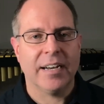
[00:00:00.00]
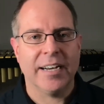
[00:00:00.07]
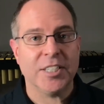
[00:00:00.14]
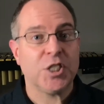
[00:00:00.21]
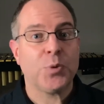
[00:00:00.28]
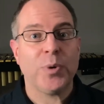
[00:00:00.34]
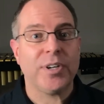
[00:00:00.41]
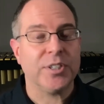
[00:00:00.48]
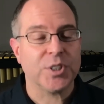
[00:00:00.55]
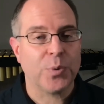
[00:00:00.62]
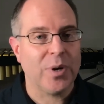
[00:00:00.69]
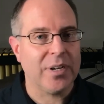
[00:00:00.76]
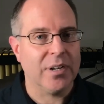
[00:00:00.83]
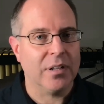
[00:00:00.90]
Twinkle
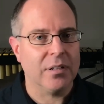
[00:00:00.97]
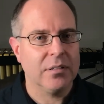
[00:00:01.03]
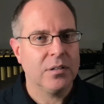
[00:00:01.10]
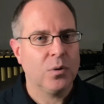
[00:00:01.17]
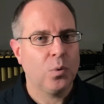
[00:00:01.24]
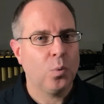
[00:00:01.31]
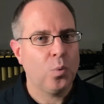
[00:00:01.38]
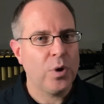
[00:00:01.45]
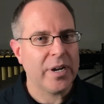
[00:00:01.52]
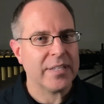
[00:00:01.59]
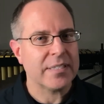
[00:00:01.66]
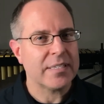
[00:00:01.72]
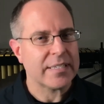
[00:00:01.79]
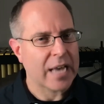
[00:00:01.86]
Twinkle, would it
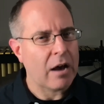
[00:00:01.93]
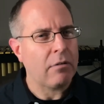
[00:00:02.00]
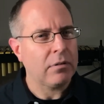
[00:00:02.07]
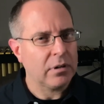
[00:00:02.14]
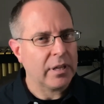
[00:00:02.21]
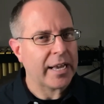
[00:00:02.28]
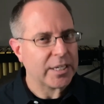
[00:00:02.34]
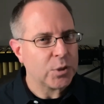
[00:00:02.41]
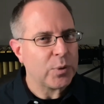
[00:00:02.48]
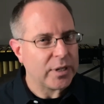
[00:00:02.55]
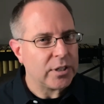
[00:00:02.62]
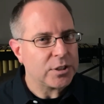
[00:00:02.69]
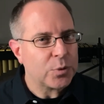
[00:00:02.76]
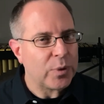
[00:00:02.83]
sound like
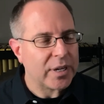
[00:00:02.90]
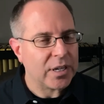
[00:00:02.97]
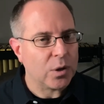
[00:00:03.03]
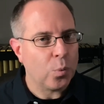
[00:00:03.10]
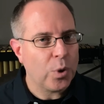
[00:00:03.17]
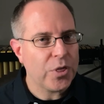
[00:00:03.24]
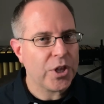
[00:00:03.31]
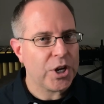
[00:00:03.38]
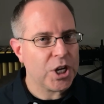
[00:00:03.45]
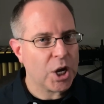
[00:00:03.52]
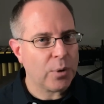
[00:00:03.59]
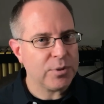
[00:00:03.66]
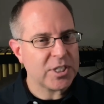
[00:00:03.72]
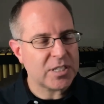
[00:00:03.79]
Twinkle Twinkle? Would the
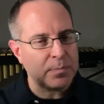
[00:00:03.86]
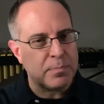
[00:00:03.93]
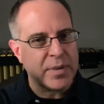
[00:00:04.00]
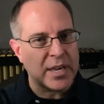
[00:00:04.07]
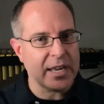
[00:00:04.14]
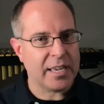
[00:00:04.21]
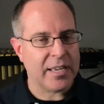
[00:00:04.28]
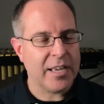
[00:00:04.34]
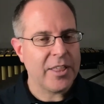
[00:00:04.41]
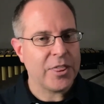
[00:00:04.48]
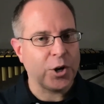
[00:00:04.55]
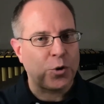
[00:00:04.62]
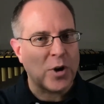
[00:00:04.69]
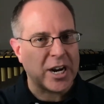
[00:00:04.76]
notes be
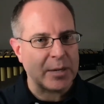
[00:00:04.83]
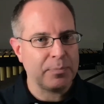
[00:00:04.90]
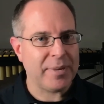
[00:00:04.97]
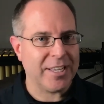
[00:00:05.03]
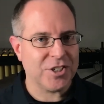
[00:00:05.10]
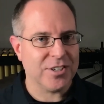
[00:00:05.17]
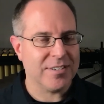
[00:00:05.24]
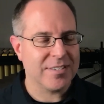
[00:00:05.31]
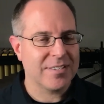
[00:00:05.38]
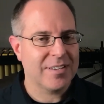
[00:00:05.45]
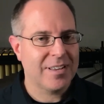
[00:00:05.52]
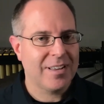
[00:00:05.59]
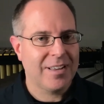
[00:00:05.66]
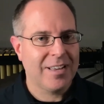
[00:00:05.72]
the correct pitches?
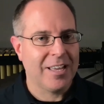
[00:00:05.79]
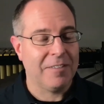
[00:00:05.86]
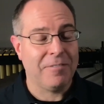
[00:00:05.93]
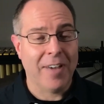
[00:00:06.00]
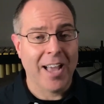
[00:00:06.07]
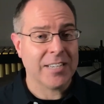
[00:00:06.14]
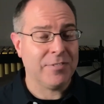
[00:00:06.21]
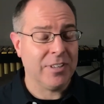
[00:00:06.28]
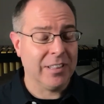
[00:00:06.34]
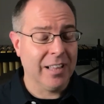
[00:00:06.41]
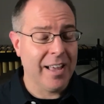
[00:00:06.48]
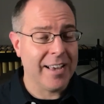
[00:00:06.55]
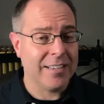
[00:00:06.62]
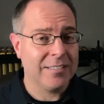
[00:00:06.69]
In fact, if you'd
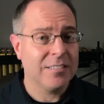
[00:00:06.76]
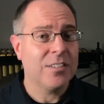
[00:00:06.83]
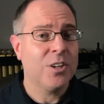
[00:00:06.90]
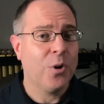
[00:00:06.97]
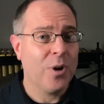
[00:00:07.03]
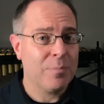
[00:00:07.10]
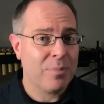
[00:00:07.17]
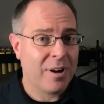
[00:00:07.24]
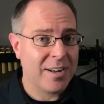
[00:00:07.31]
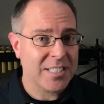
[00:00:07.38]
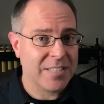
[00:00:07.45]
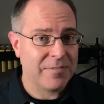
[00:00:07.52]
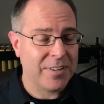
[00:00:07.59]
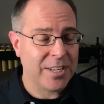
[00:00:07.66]
like, go ahead and pause
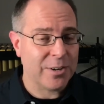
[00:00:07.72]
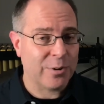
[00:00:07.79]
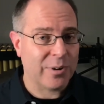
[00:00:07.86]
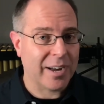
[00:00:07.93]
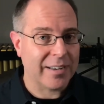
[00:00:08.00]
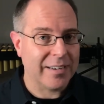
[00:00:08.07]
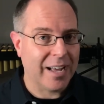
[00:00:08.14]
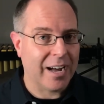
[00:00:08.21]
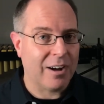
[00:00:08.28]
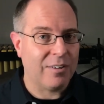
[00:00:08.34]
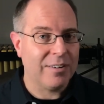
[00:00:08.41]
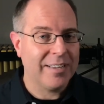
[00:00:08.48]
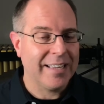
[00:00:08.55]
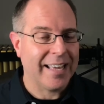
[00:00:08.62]
the video right
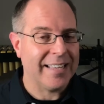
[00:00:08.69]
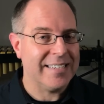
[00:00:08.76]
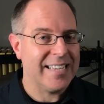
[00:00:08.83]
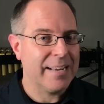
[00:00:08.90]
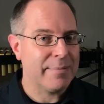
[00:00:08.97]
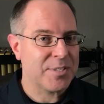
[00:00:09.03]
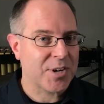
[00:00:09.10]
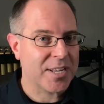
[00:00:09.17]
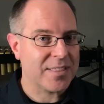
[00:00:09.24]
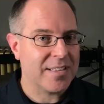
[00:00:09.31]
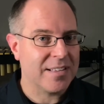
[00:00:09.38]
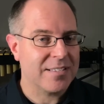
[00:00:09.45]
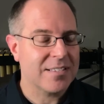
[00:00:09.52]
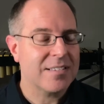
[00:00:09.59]
now and demonstrate
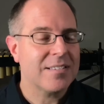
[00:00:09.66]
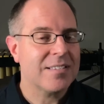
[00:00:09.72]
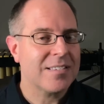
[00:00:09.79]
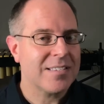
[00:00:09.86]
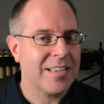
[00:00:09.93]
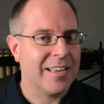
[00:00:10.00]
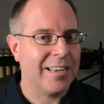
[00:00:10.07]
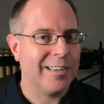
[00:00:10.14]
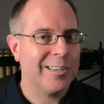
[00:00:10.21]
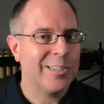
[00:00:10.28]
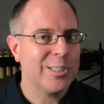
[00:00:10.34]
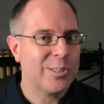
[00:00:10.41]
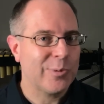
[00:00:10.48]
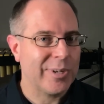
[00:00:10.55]
this. Sing
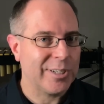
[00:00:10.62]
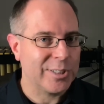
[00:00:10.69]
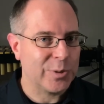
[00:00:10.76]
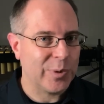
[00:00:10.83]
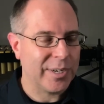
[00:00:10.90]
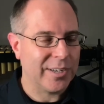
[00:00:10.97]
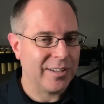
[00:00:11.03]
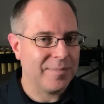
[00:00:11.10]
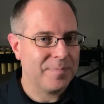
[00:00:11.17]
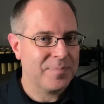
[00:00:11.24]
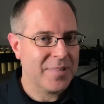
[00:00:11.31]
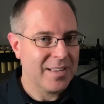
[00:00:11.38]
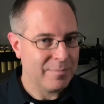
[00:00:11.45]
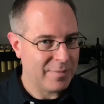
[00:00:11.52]
Twinkle Twinkle.
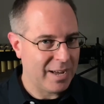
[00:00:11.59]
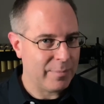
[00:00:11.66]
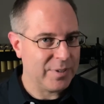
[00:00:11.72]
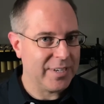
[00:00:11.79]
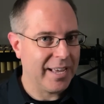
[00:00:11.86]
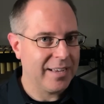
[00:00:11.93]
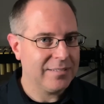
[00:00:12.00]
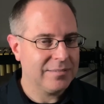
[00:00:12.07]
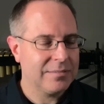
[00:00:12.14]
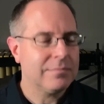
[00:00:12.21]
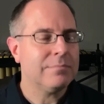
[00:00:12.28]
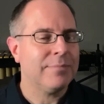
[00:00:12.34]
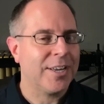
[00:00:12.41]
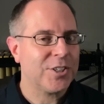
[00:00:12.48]
Mom and Dad,
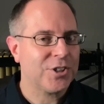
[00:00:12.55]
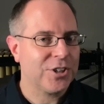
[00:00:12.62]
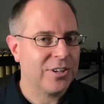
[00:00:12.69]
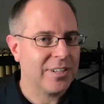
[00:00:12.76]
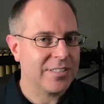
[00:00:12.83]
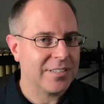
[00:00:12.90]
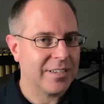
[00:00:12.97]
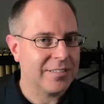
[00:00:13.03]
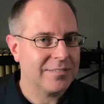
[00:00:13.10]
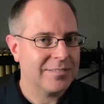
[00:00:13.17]
make sure you're listening.